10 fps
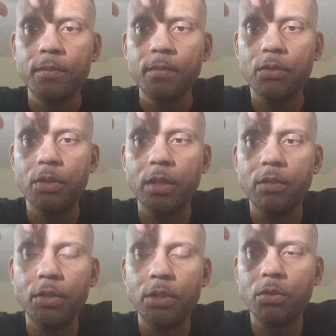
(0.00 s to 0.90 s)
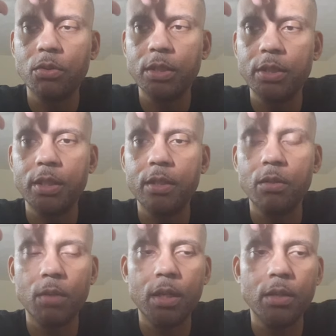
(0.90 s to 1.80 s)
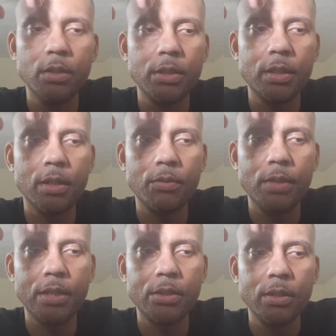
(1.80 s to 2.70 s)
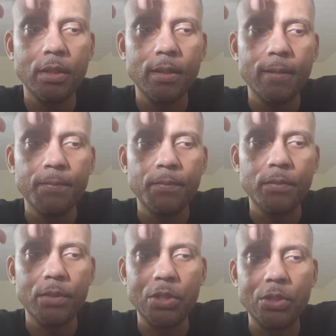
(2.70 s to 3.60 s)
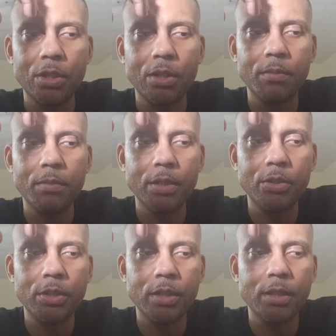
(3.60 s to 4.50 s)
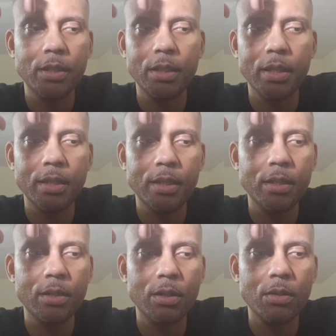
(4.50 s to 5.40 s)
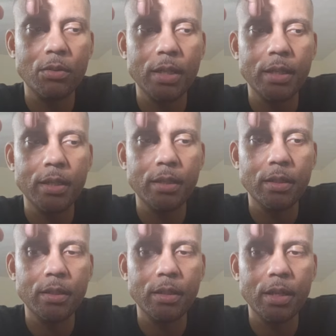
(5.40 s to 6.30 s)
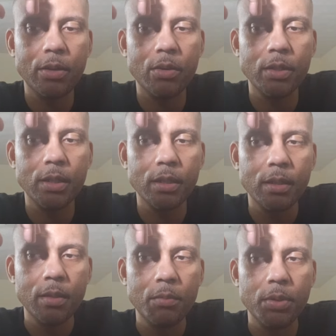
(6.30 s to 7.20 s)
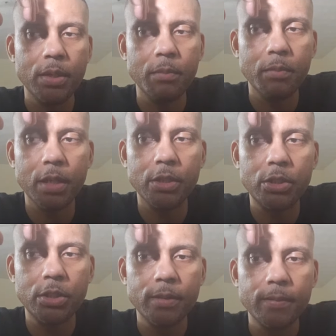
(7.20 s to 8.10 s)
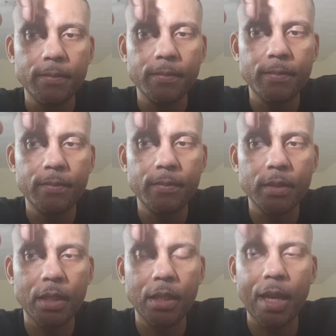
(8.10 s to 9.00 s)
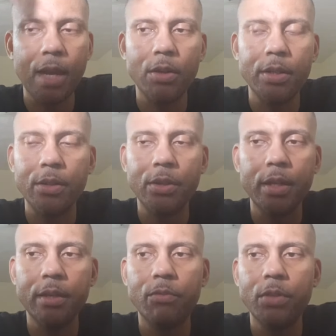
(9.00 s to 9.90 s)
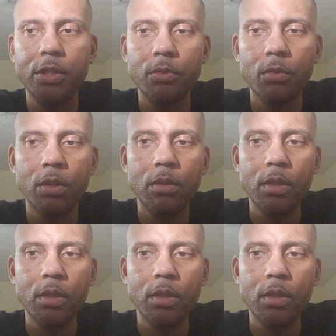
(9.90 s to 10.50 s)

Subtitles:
if an individual to sit around and stuff, that's disturbed energies, and they're going to pretty much allow another individual.